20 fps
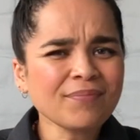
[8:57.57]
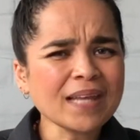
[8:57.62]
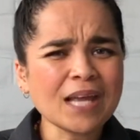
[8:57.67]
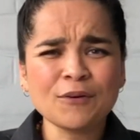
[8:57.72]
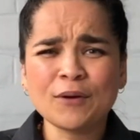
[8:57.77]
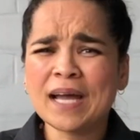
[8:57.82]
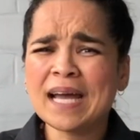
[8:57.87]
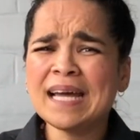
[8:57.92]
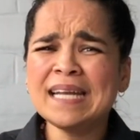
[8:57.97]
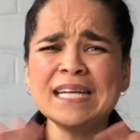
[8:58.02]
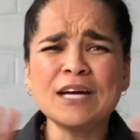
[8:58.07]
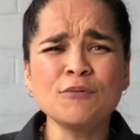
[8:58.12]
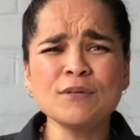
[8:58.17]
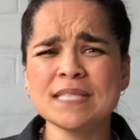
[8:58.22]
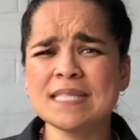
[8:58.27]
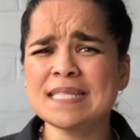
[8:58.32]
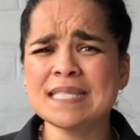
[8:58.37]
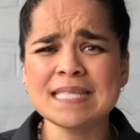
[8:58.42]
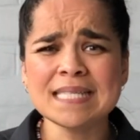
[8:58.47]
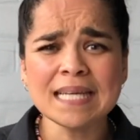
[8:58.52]
Okay, I know
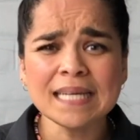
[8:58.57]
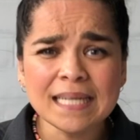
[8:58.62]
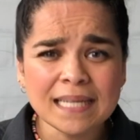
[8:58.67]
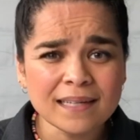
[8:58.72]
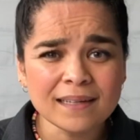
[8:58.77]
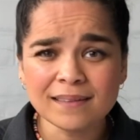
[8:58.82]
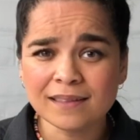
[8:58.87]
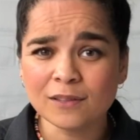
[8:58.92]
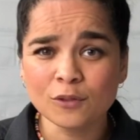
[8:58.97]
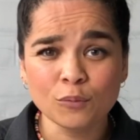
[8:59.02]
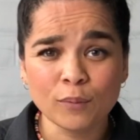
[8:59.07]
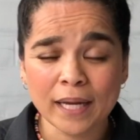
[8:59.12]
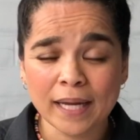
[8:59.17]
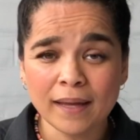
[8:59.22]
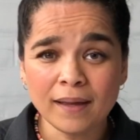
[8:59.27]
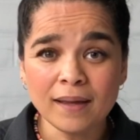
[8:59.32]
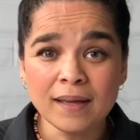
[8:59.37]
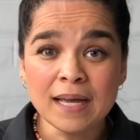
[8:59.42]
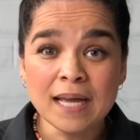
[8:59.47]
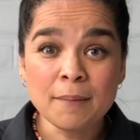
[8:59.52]
it's a silly little
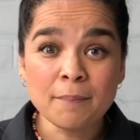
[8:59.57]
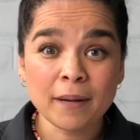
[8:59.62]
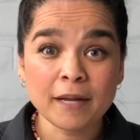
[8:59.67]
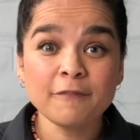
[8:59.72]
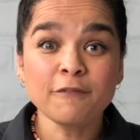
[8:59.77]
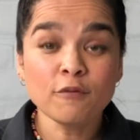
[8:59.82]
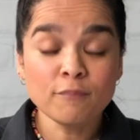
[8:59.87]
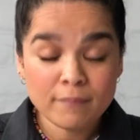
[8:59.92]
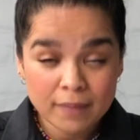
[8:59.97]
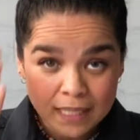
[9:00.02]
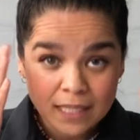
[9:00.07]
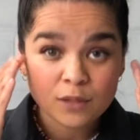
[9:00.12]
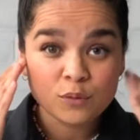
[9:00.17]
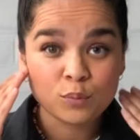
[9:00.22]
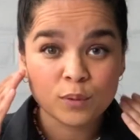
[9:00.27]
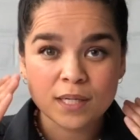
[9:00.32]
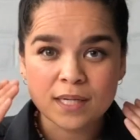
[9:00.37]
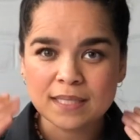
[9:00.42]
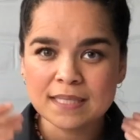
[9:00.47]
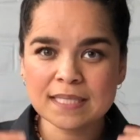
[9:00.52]
way, but for me it
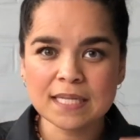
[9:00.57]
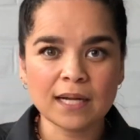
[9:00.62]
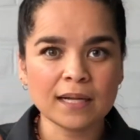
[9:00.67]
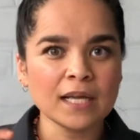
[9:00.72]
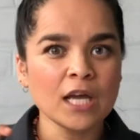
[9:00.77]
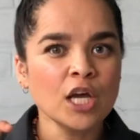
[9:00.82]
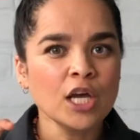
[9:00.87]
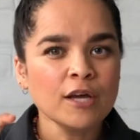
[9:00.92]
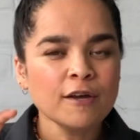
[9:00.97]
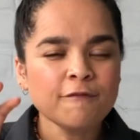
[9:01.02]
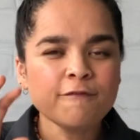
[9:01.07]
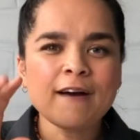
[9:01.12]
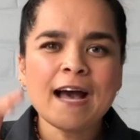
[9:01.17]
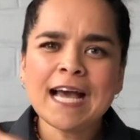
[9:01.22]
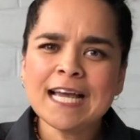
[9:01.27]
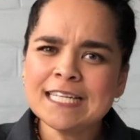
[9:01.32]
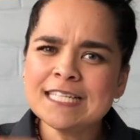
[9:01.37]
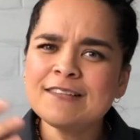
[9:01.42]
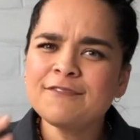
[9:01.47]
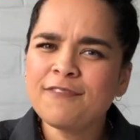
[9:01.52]
works. So
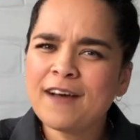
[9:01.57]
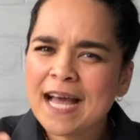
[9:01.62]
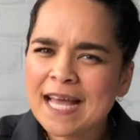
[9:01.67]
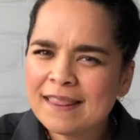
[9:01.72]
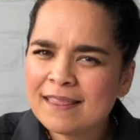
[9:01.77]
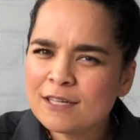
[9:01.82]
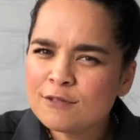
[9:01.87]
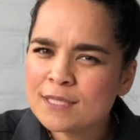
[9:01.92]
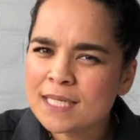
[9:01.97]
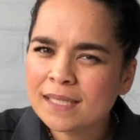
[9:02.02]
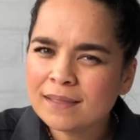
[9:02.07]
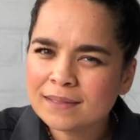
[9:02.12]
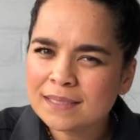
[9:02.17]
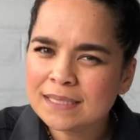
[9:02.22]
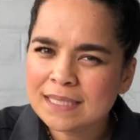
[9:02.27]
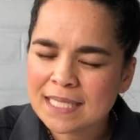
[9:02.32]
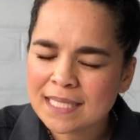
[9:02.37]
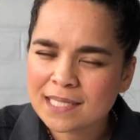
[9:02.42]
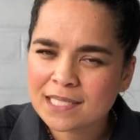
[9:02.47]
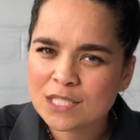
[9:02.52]
Find those little
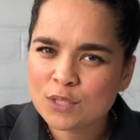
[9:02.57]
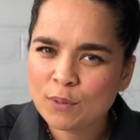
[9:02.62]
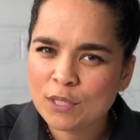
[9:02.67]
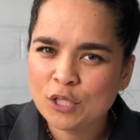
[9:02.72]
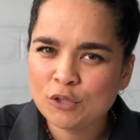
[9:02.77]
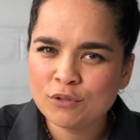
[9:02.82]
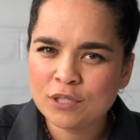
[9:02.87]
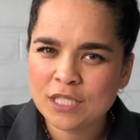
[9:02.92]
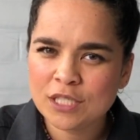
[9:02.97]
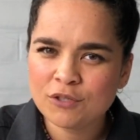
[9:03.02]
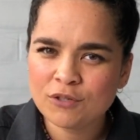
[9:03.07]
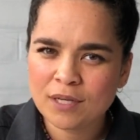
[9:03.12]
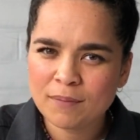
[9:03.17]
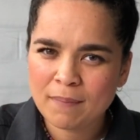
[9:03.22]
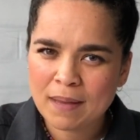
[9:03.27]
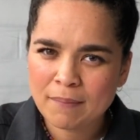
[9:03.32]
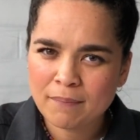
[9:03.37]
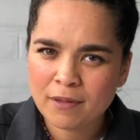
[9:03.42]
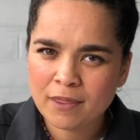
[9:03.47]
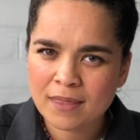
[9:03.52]
tricks when you need to
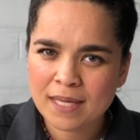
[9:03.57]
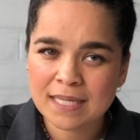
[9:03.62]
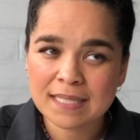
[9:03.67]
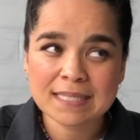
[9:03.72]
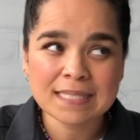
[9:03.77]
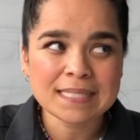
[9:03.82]
remember things.